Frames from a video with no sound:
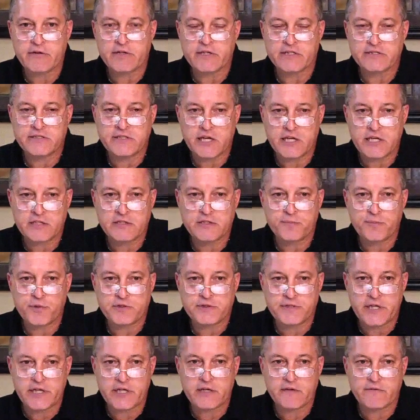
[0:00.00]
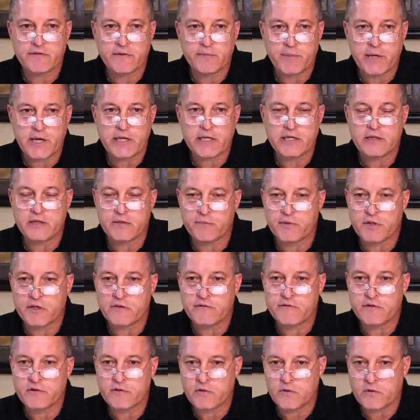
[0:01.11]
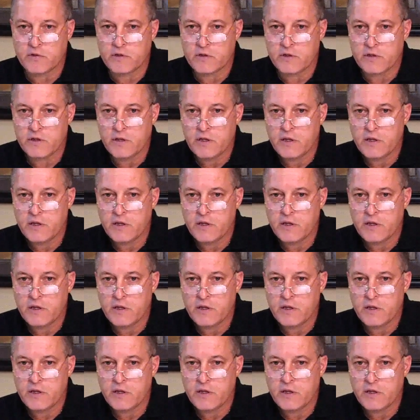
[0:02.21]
excited to partake of the body and the blood of the Lord.